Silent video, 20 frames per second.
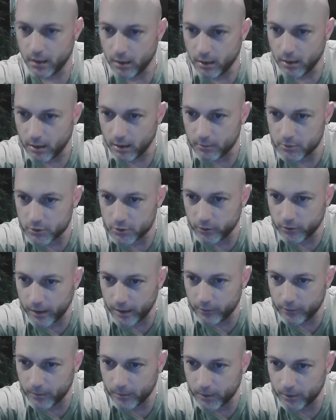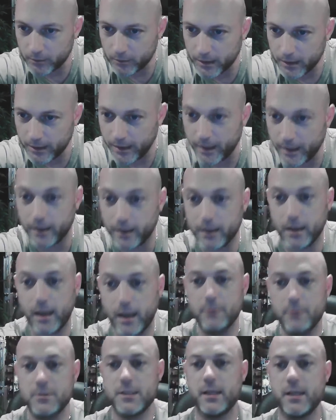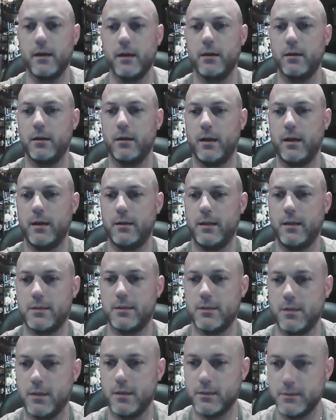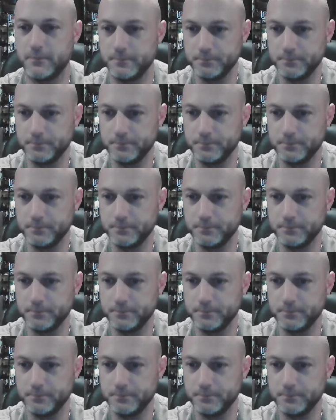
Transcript: I almost cry when my old yeah, I was there. That sucked.